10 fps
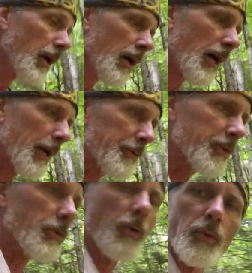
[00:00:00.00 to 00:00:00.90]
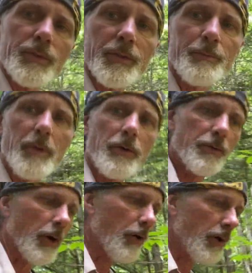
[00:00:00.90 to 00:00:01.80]
obstacle was a spear
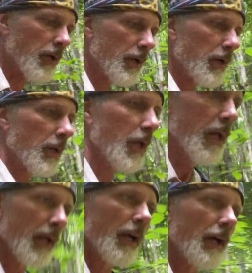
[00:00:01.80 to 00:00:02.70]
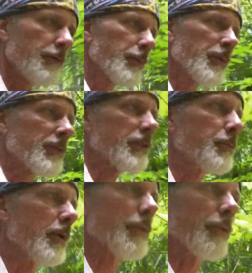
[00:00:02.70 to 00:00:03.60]
throw. If you miss the
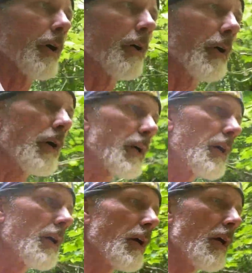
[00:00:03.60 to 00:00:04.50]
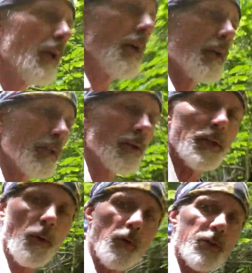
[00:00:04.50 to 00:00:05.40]
spear throw, you
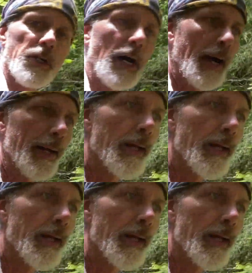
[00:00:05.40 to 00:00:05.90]
get one shot.